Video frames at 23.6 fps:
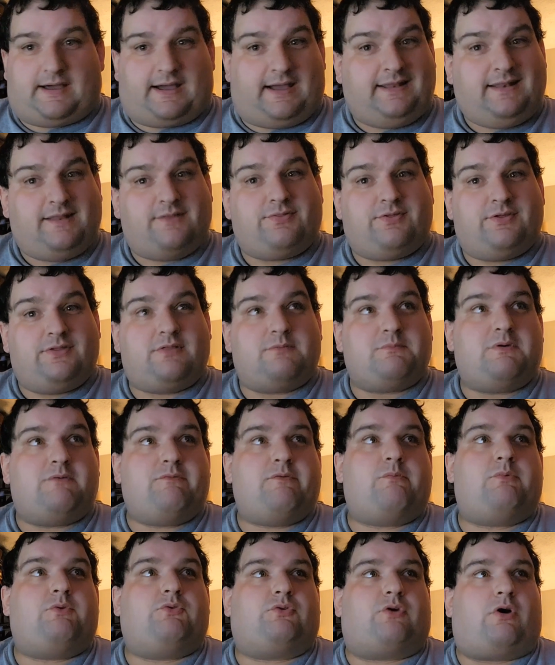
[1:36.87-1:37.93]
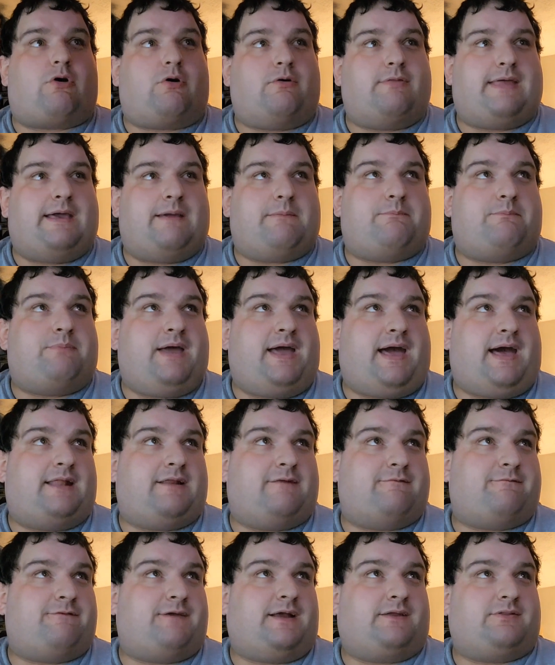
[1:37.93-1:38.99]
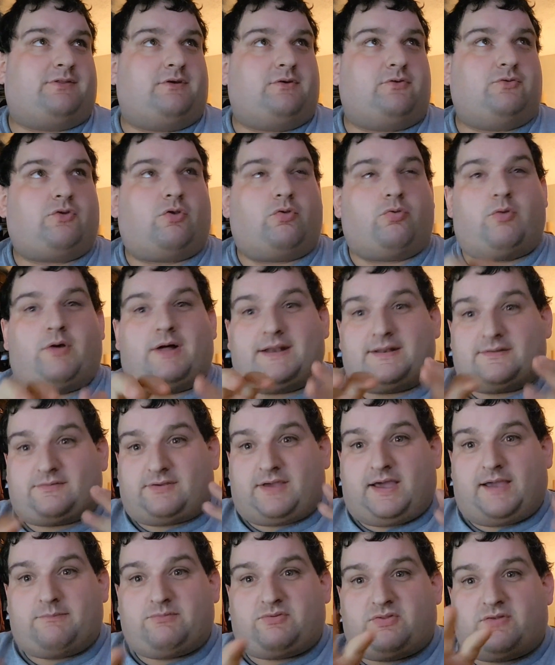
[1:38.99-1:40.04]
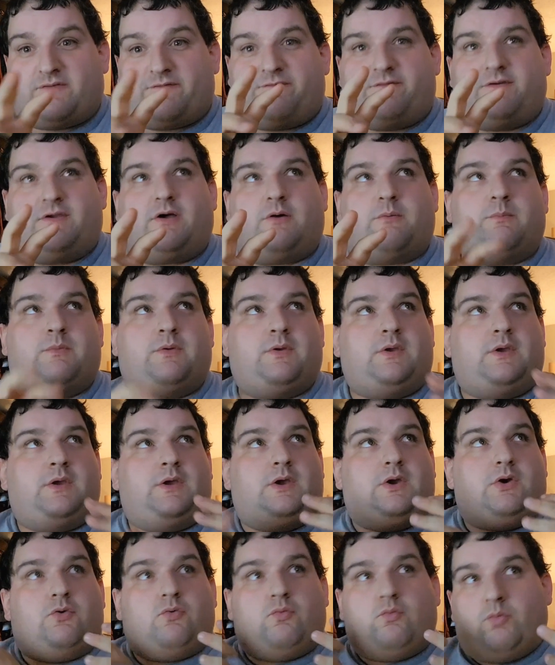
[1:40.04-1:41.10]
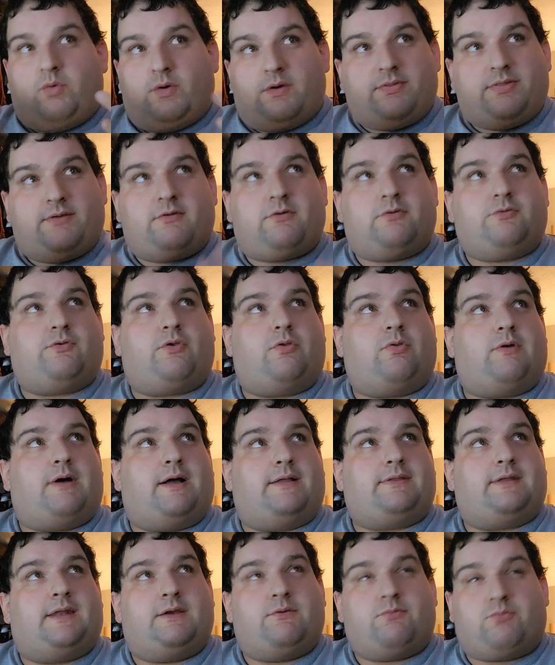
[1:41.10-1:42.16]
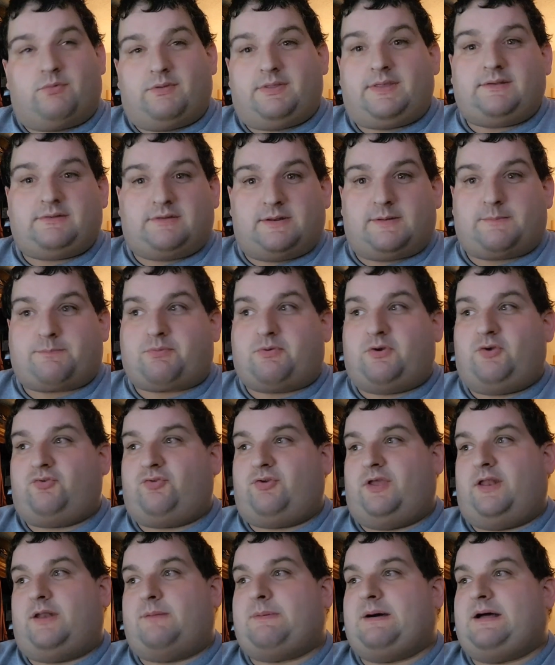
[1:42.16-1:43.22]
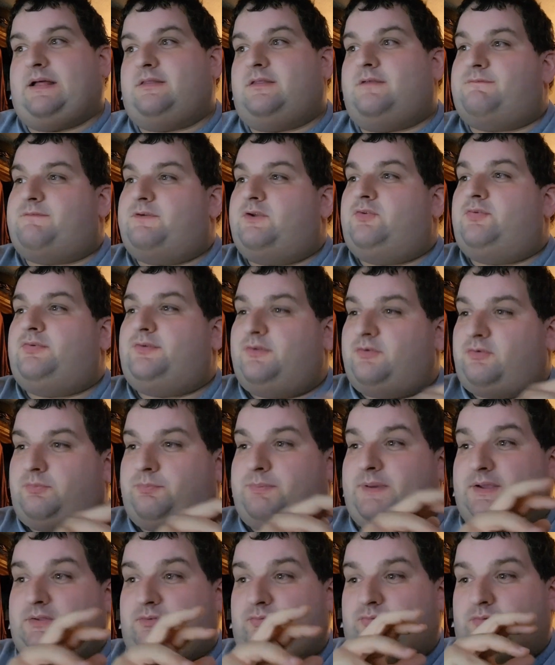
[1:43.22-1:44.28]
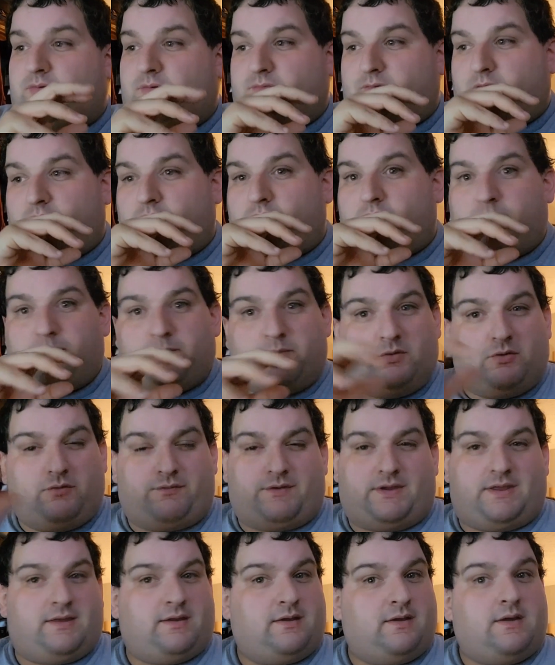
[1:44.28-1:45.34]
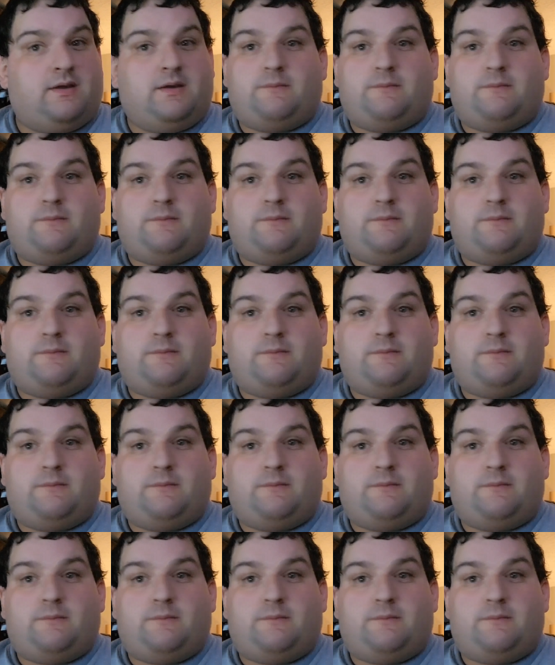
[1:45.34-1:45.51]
I didn't think the movie was all that bad. In fact, there's a lot of times in the film where there was a lot that I really did appreciate about it. The visual spectral of the whole movie